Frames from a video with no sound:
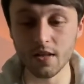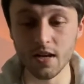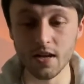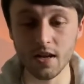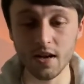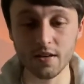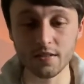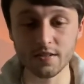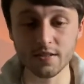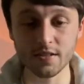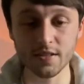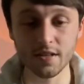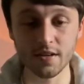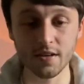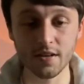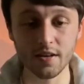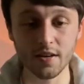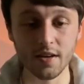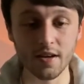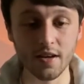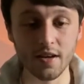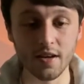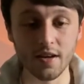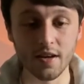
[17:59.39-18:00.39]
And do
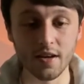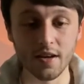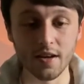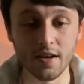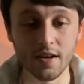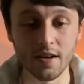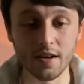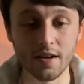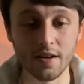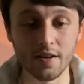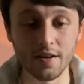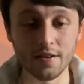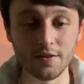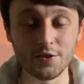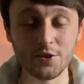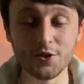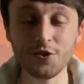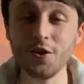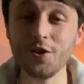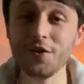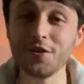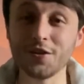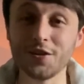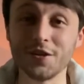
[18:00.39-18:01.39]
you
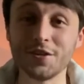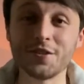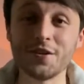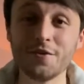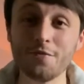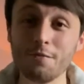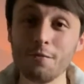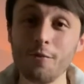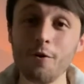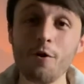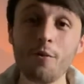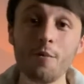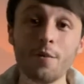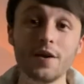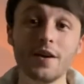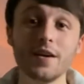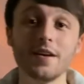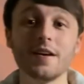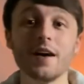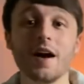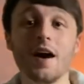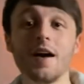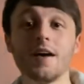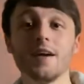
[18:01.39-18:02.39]
know, there's a moment
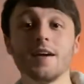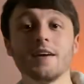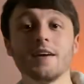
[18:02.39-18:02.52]
in Highgate